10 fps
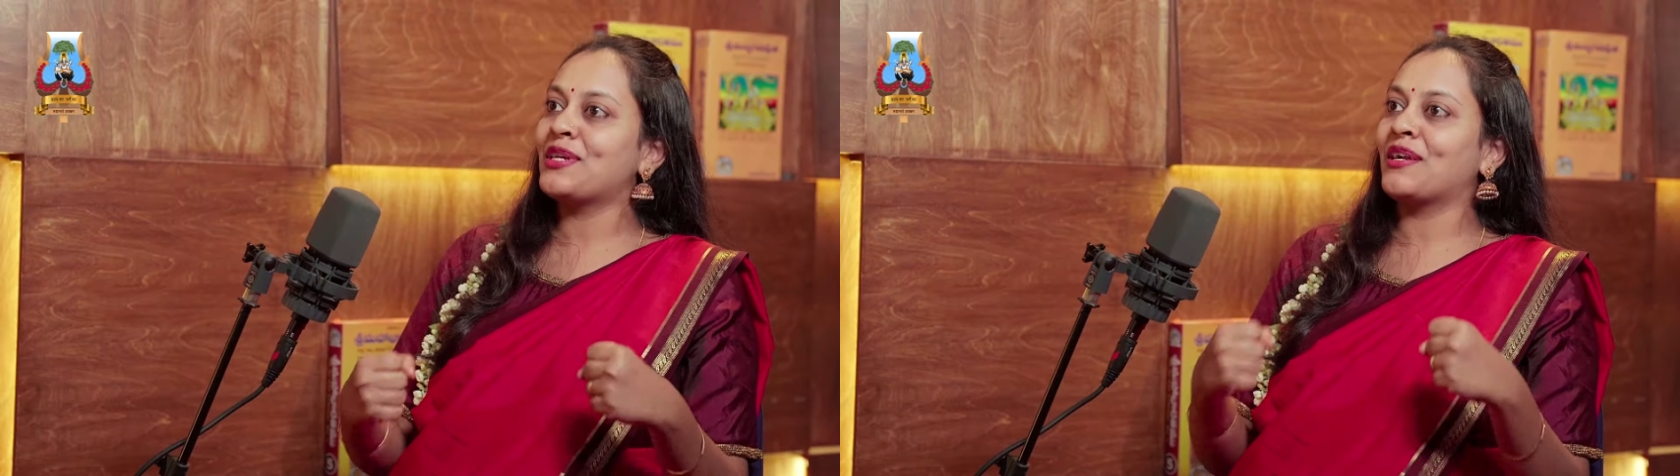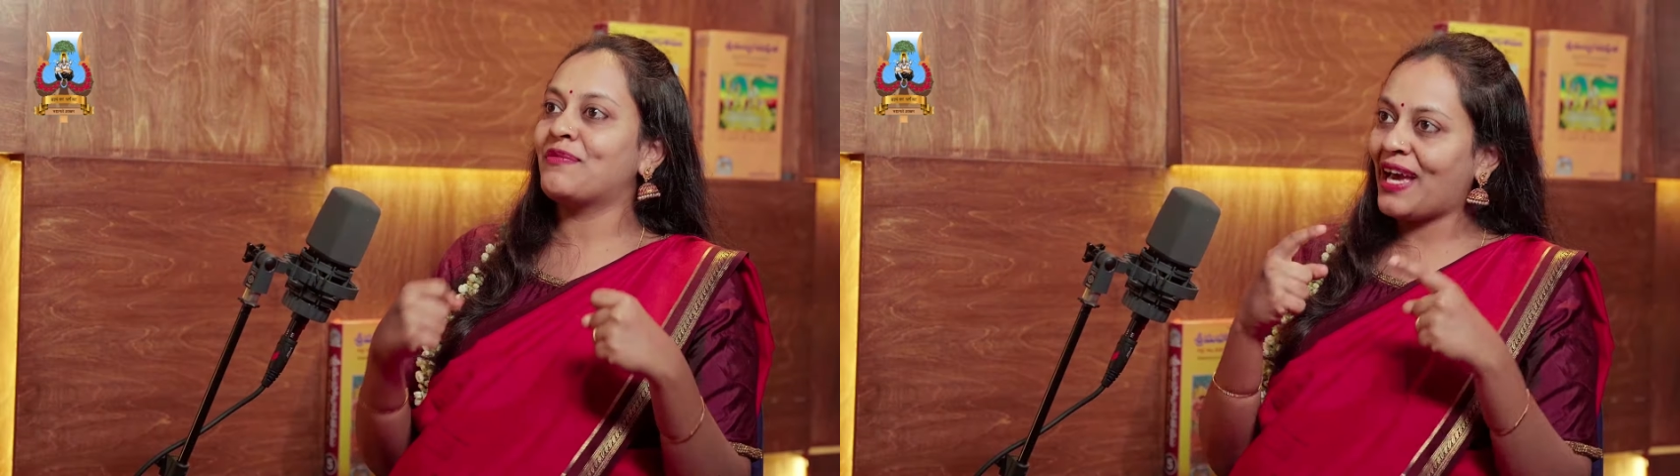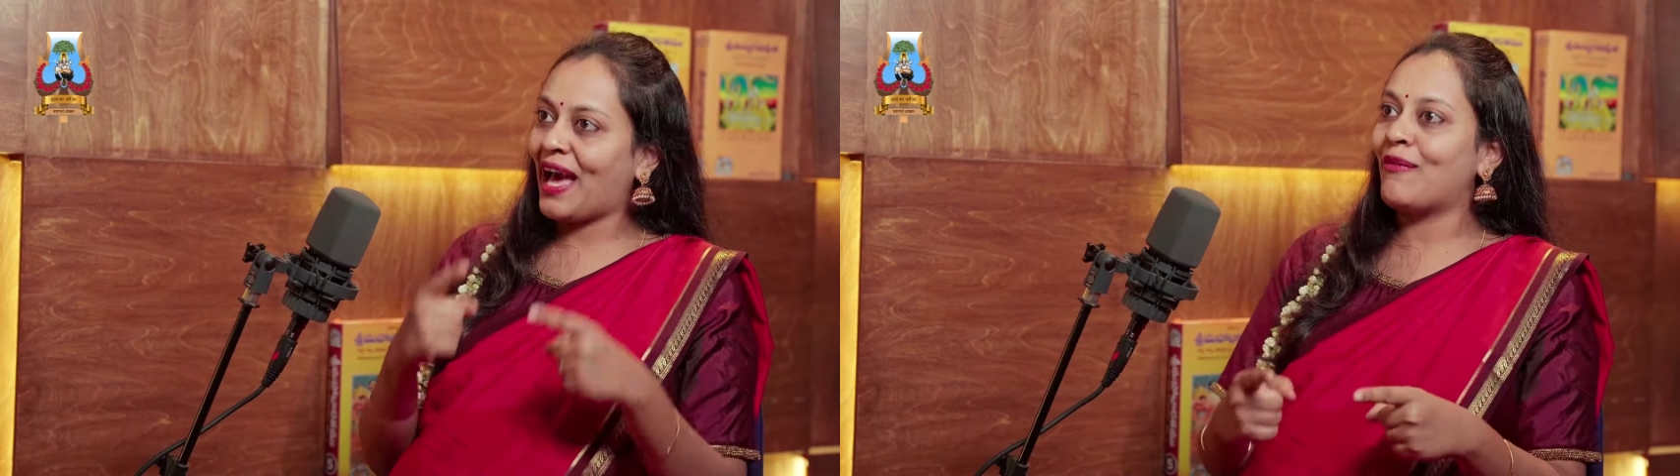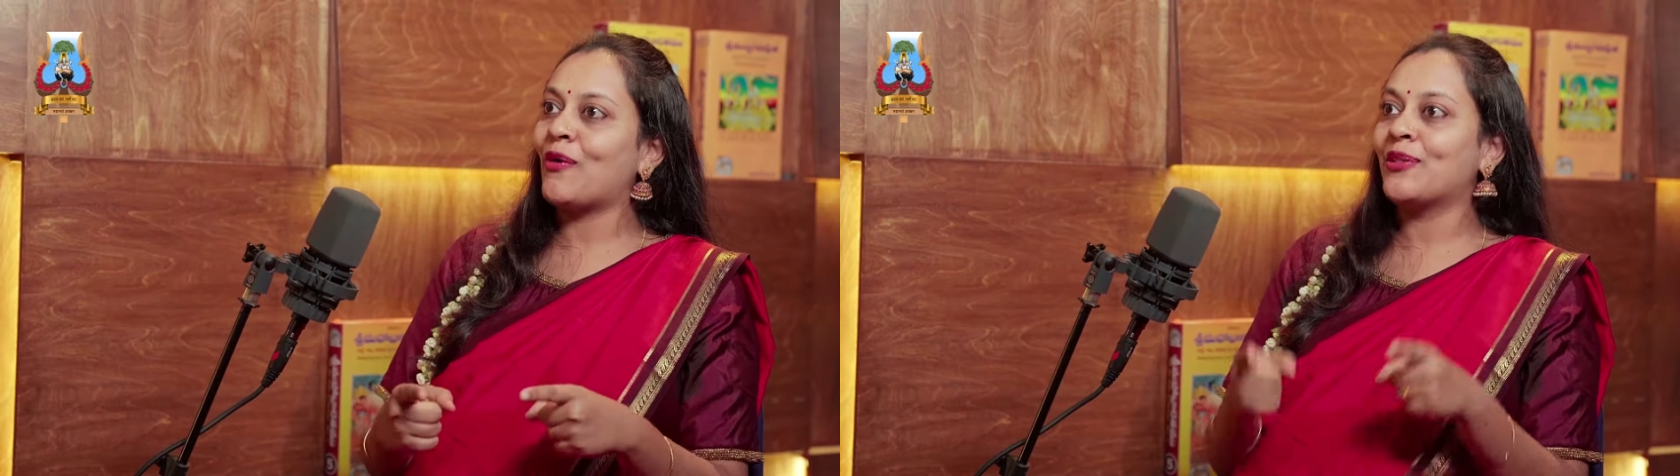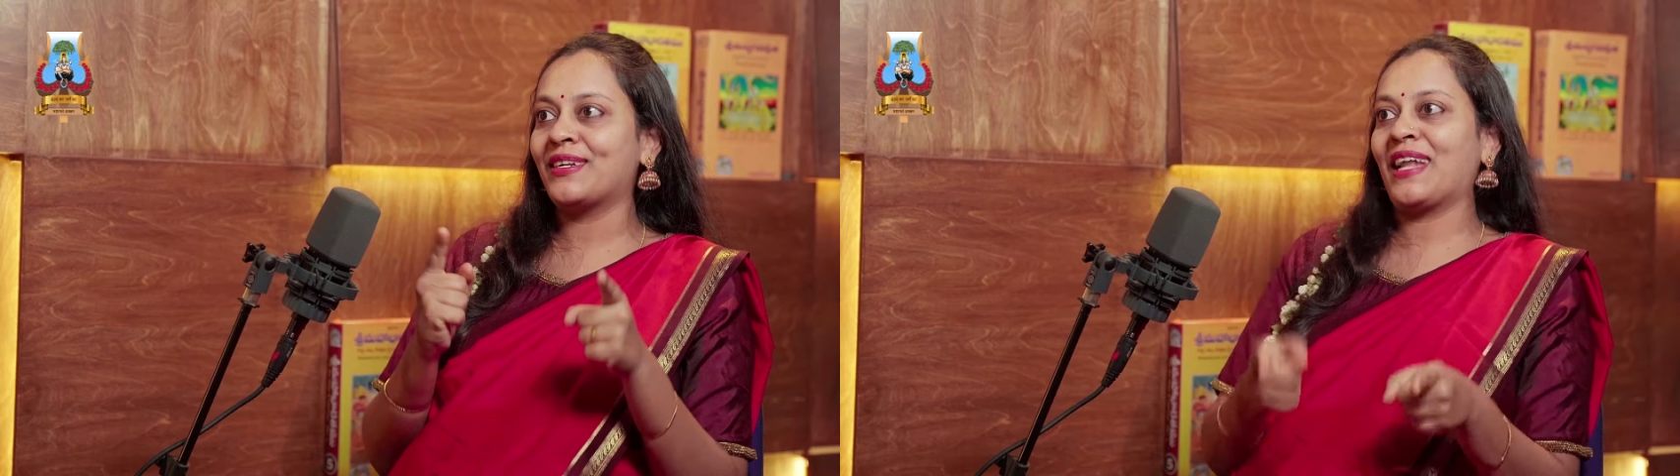that we have
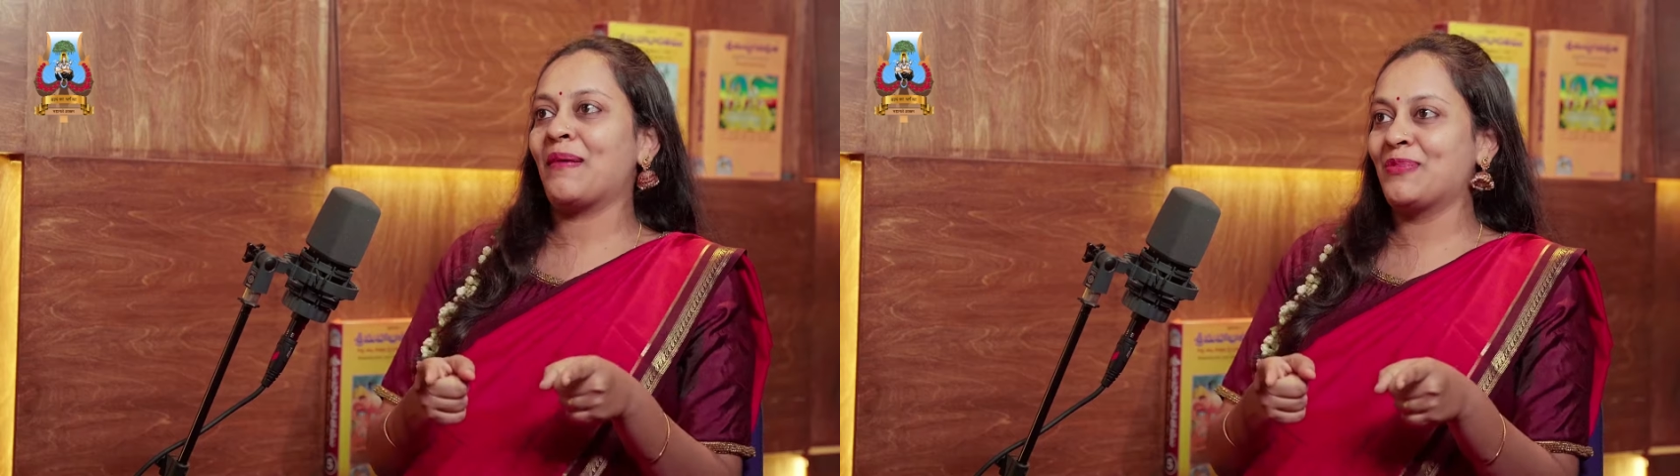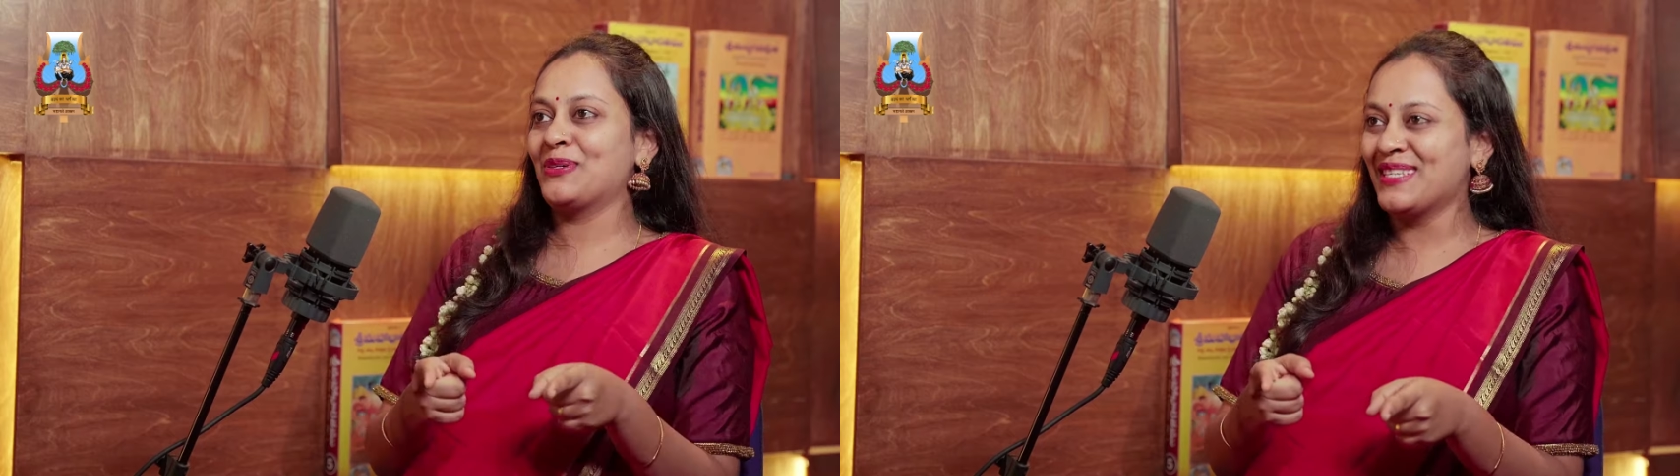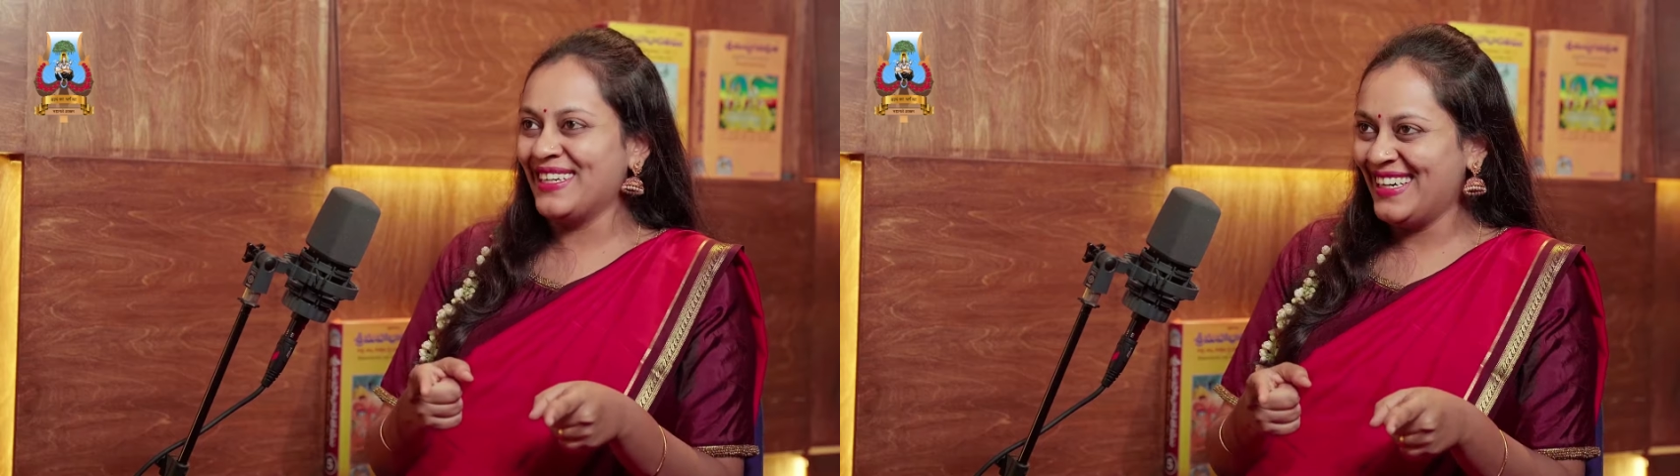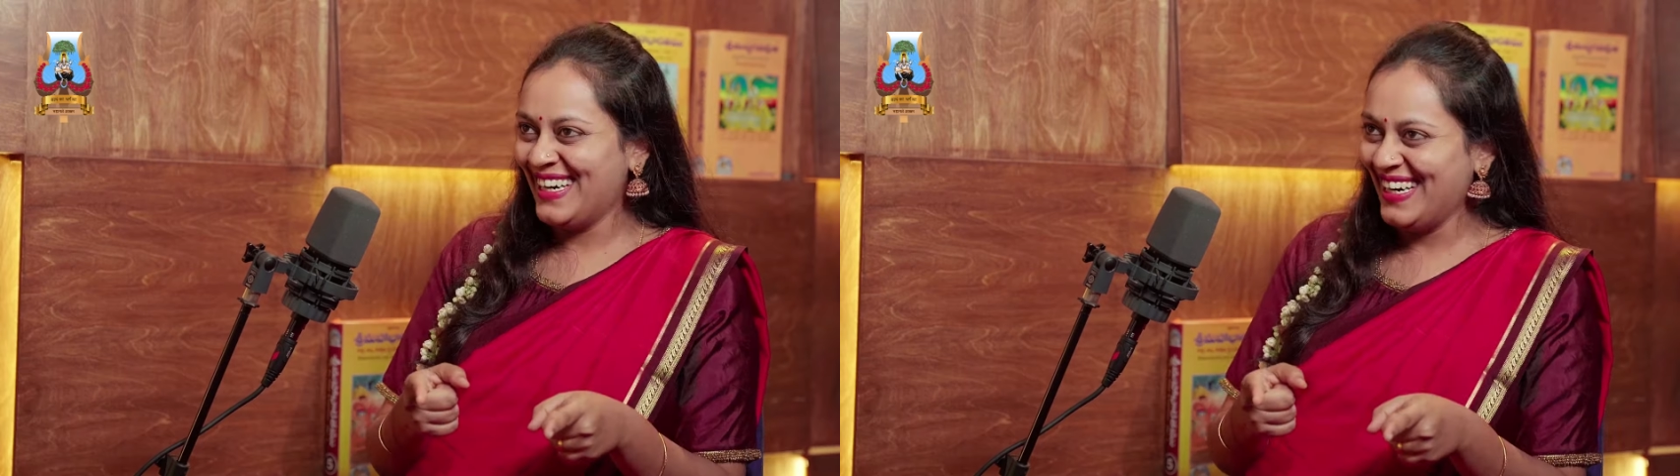on the taboos. You